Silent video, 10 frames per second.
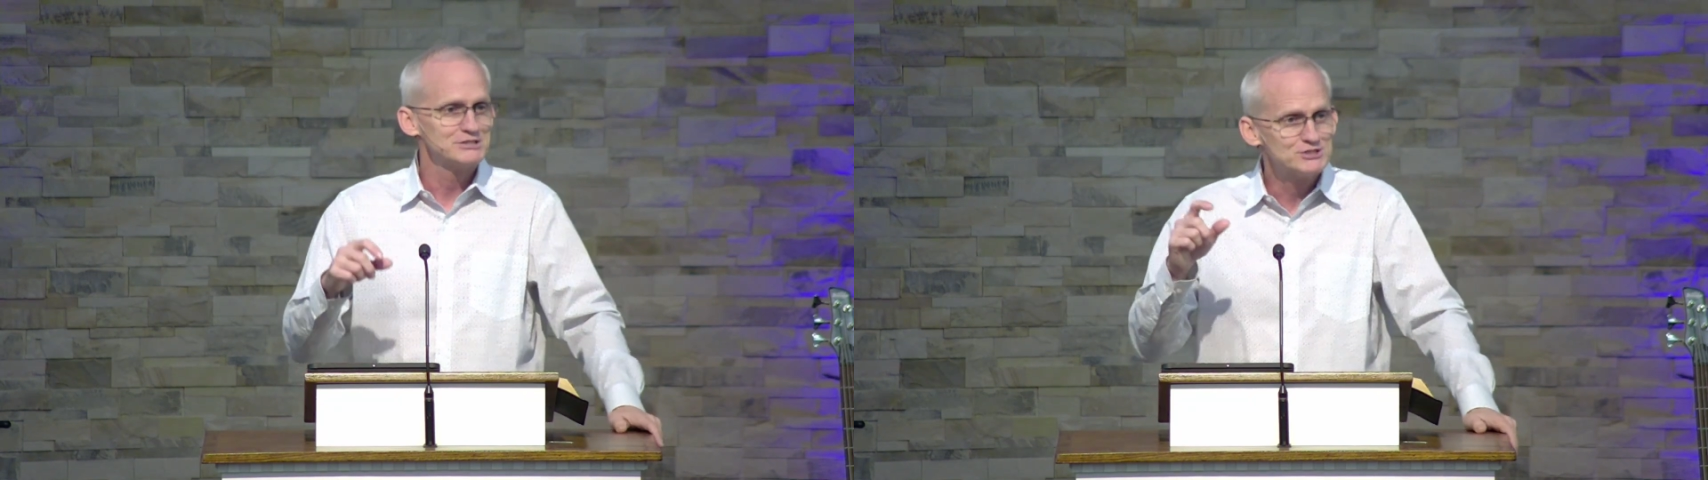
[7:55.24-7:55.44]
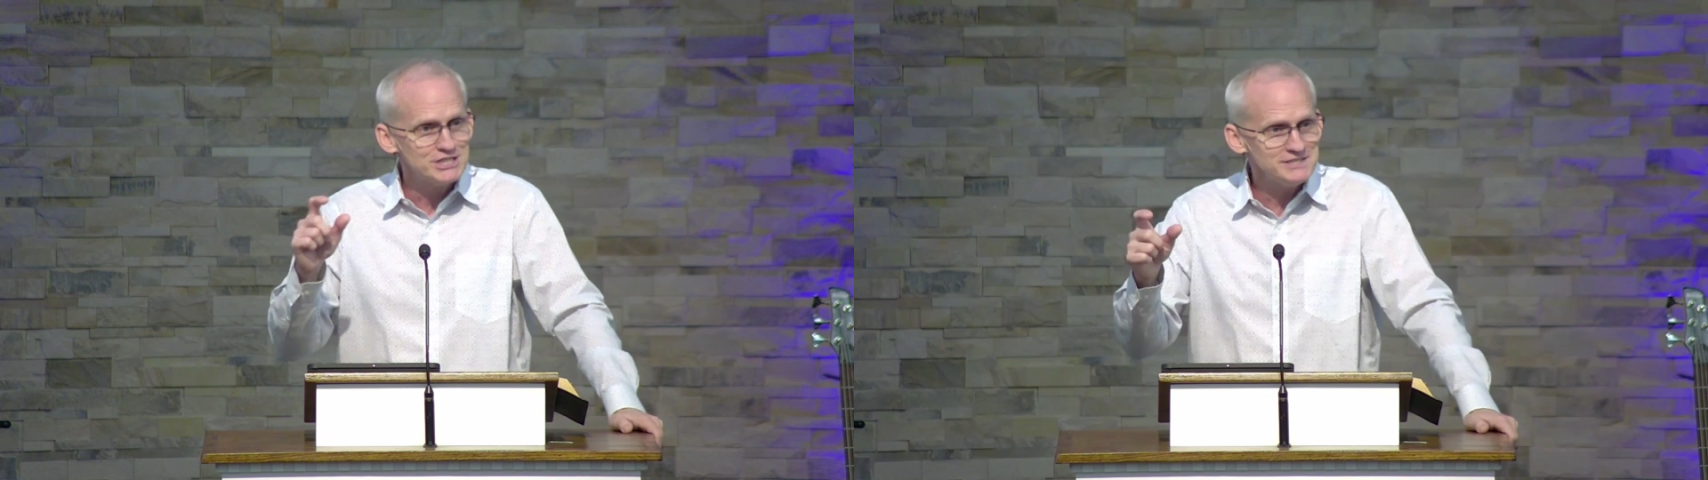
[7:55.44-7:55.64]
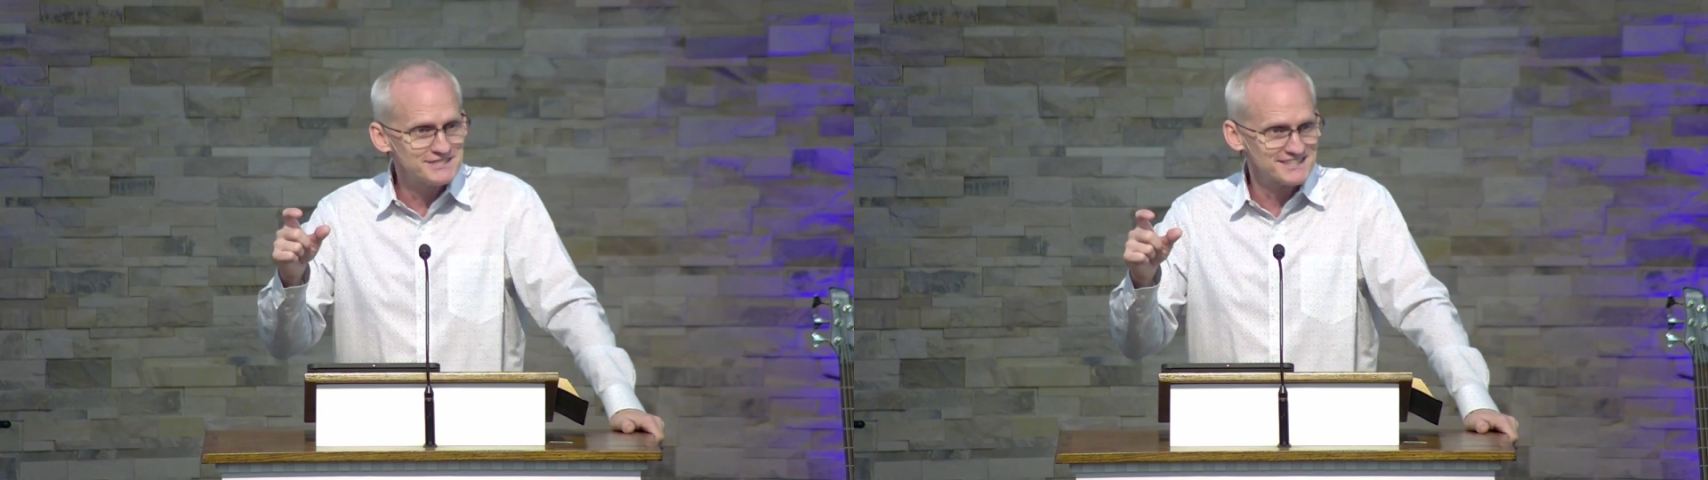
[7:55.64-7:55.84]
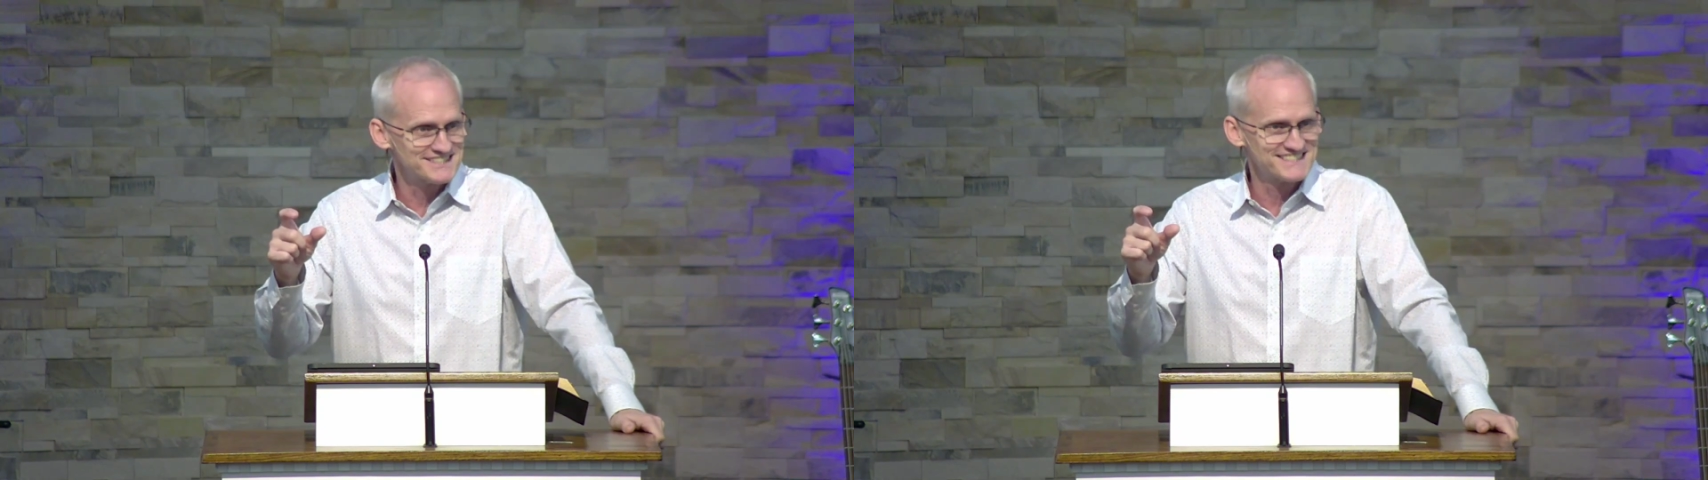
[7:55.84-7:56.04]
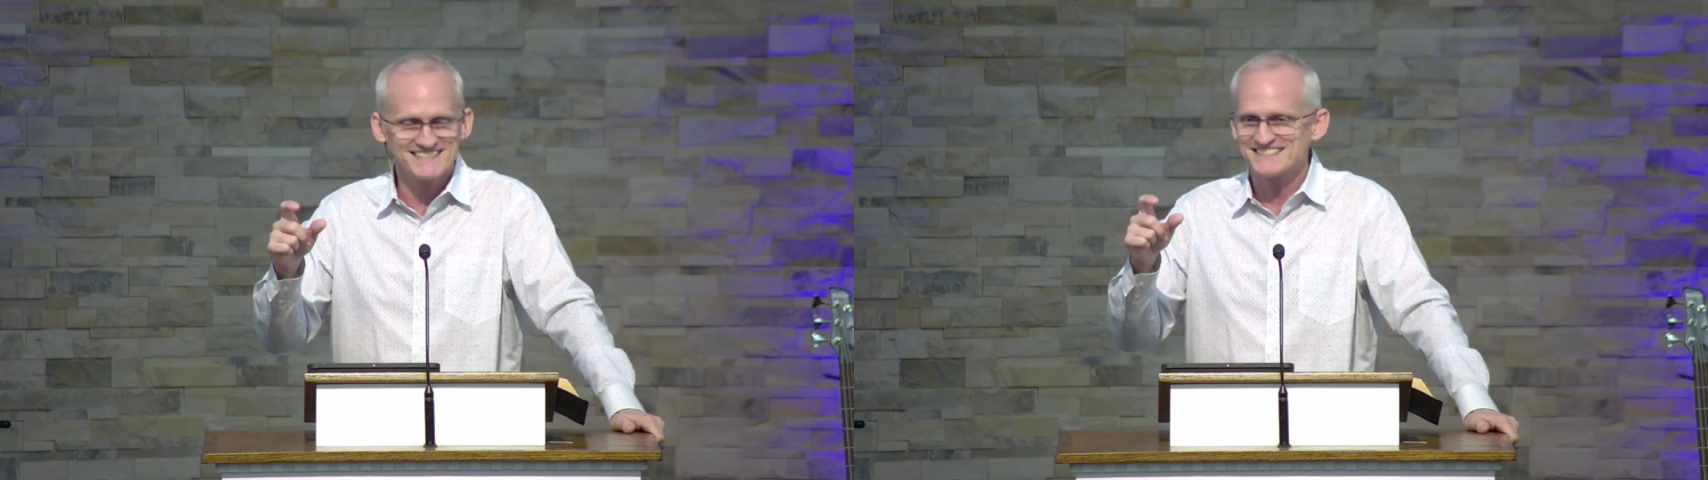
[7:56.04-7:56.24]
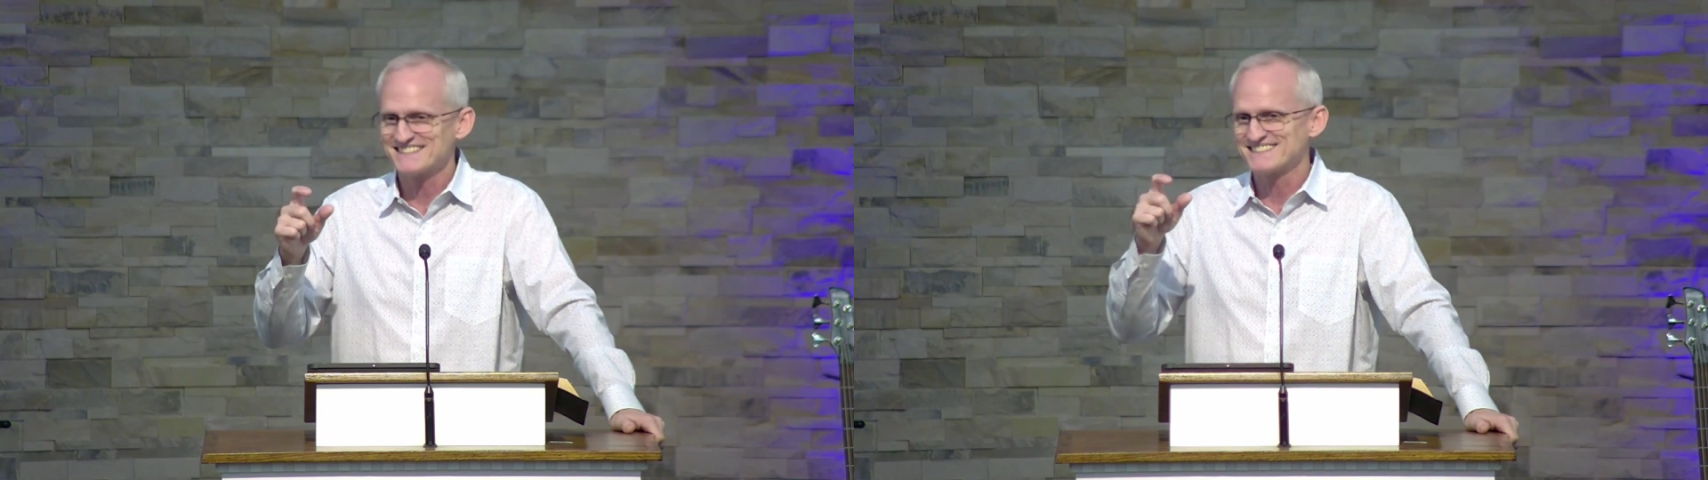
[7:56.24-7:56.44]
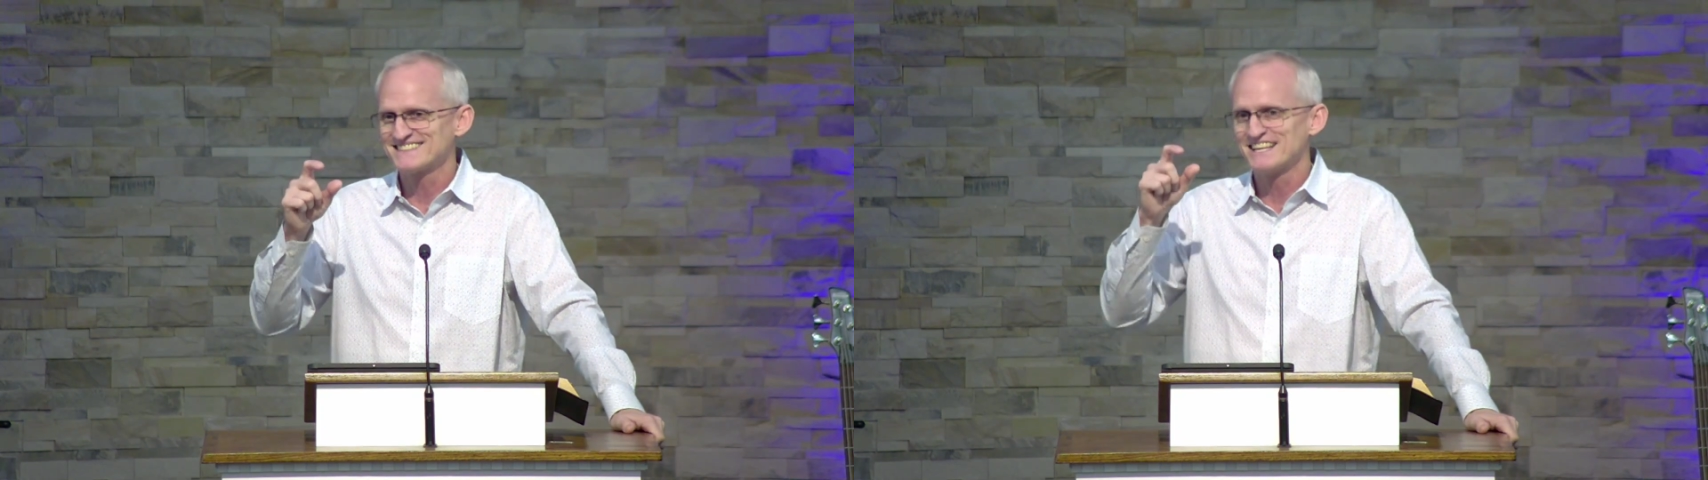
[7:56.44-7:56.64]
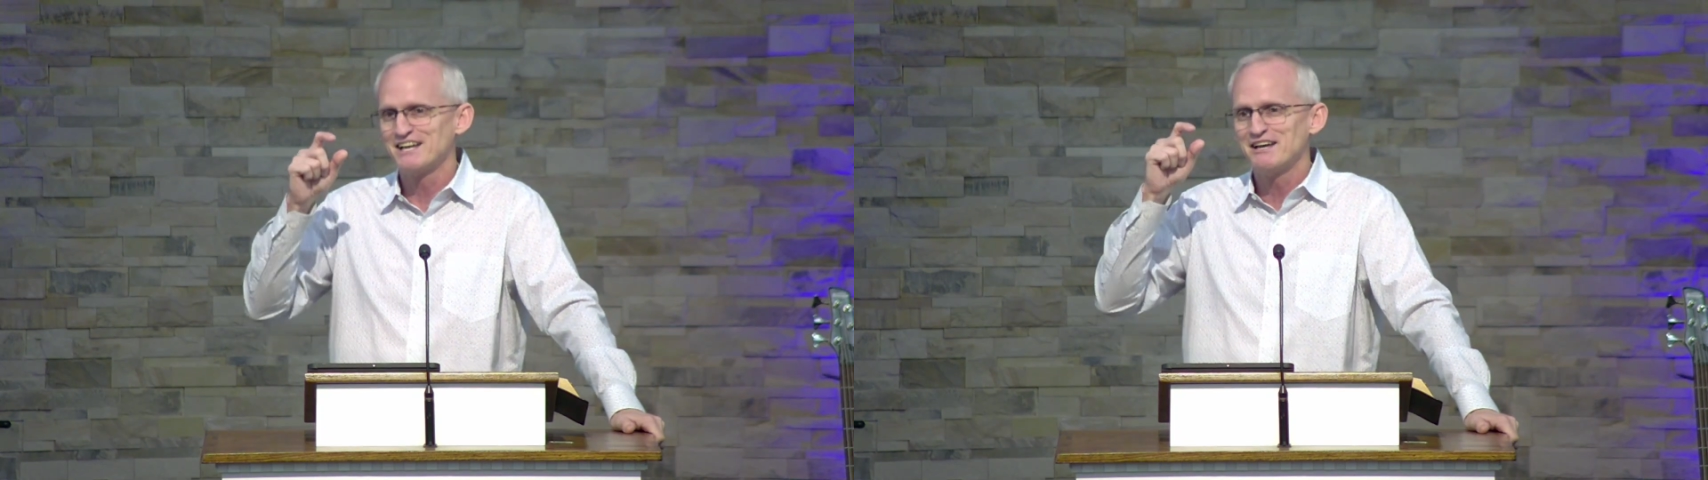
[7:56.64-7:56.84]
But Jesus
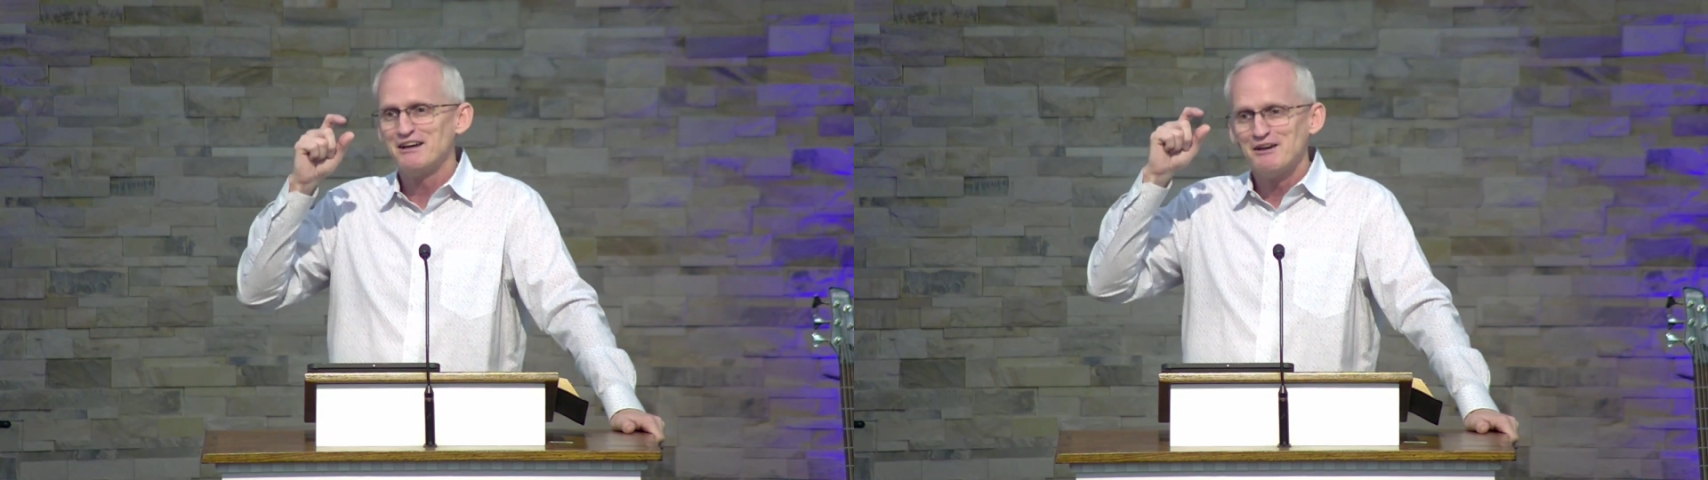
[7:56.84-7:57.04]
says,